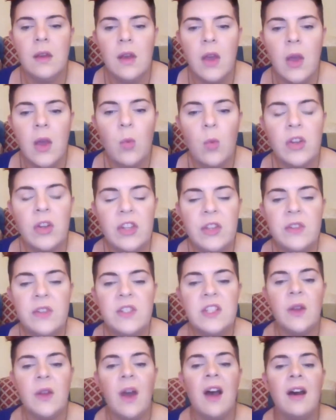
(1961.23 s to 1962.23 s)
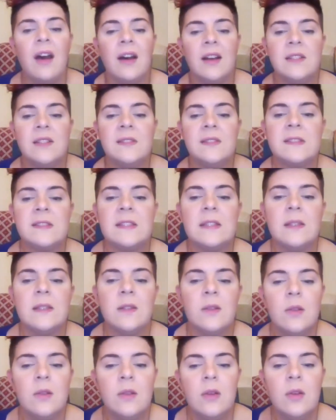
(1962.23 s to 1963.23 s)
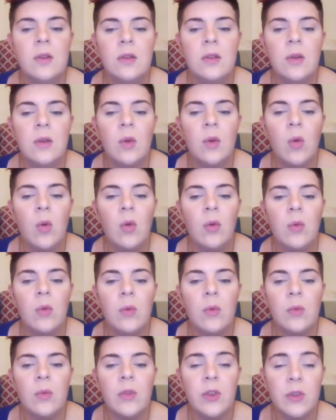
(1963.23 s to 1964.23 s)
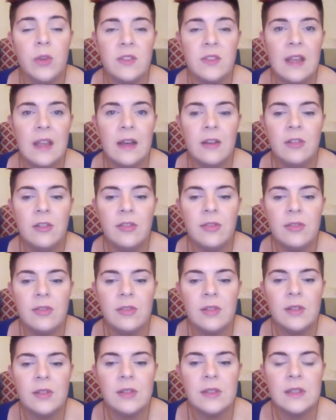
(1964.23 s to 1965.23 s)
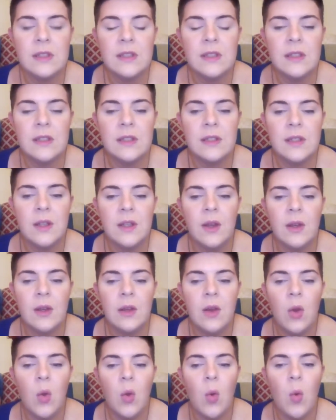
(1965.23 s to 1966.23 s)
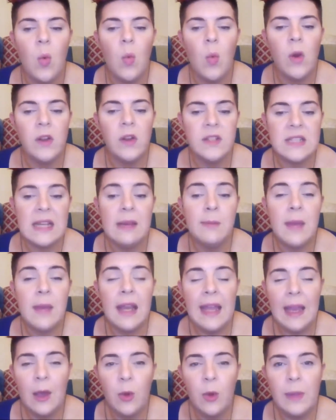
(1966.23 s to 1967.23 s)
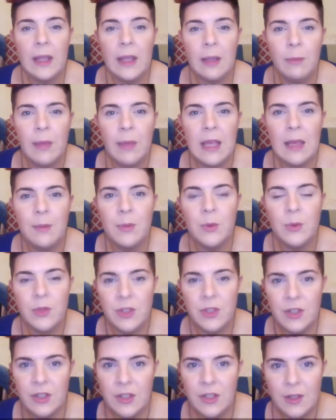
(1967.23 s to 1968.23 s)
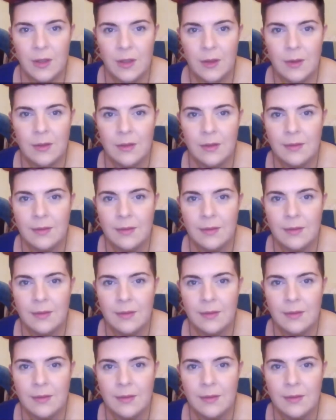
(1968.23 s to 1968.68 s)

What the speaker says: I want you to ask yourself, what am I helping people to do?